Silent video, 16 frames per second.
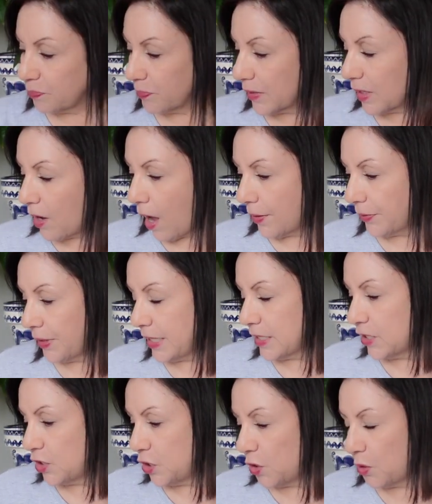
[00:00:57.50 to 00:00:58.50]
got
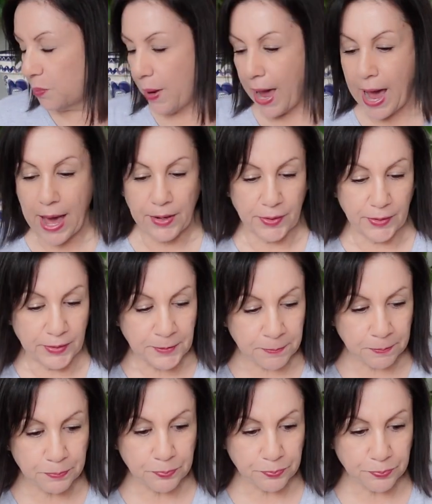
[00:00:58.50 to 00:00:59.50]
this new
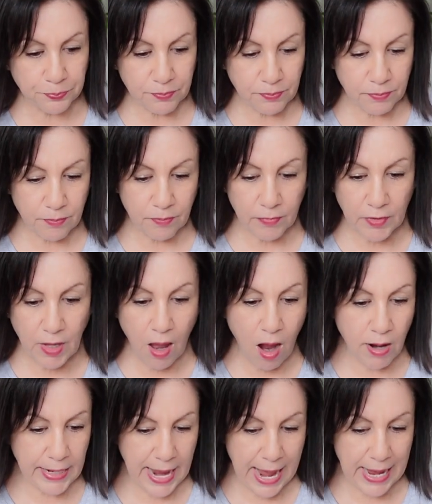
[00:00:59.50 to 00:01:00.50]
pattern
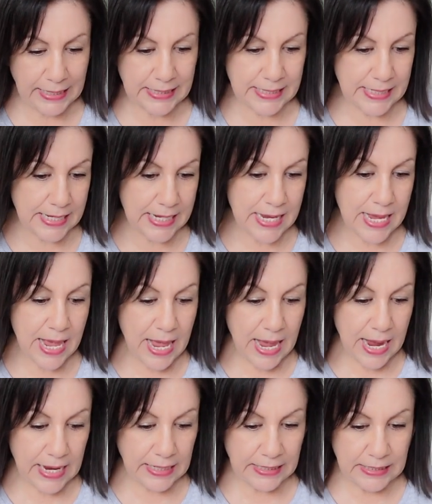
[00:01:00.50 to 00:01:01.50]
on Etsy,
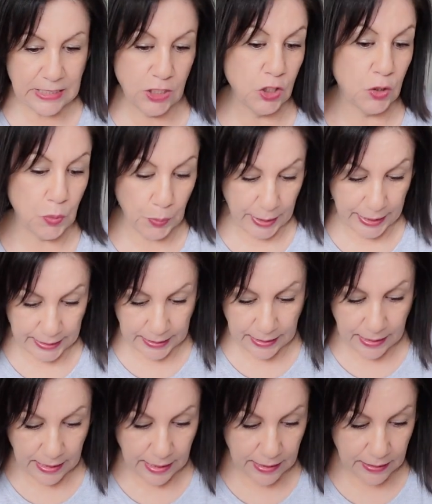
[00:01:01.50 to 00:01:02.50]
and it's a squid.
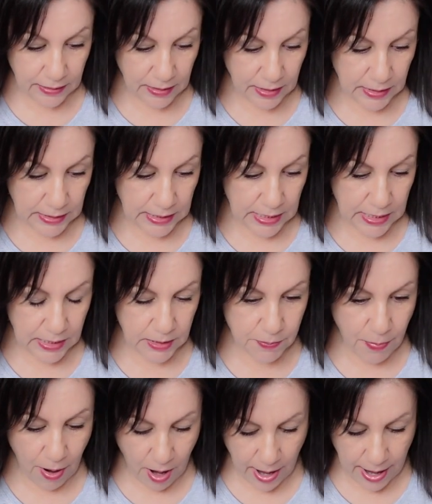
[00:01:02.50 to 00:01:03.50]
And this is
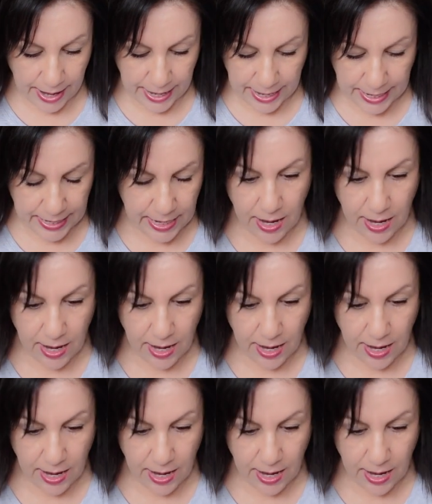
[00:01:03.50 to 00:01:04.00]
by,